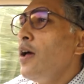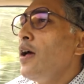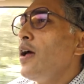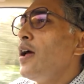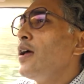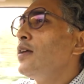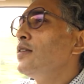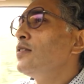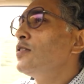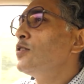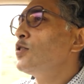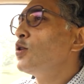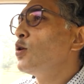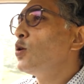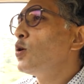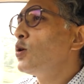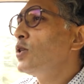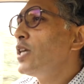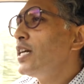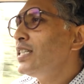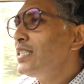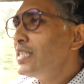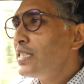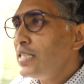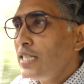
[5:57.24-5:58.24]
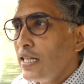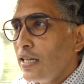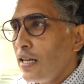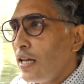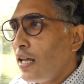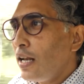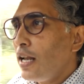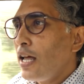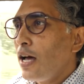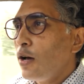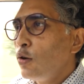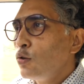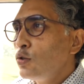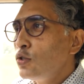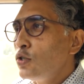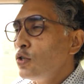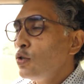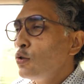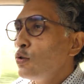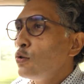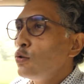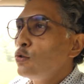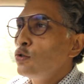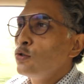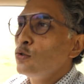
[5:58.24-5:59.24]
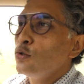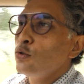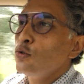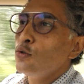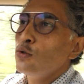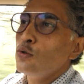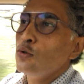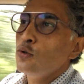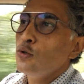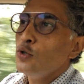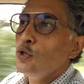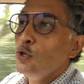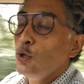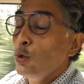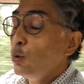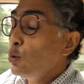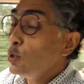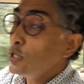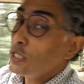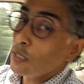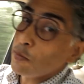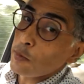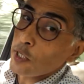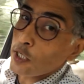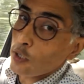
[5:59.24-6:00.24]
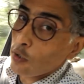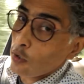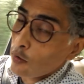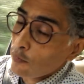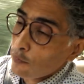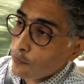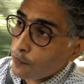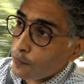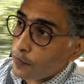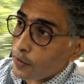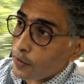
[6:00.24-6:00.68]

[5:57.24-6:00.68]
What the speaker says: and so that still allows you to use a bit of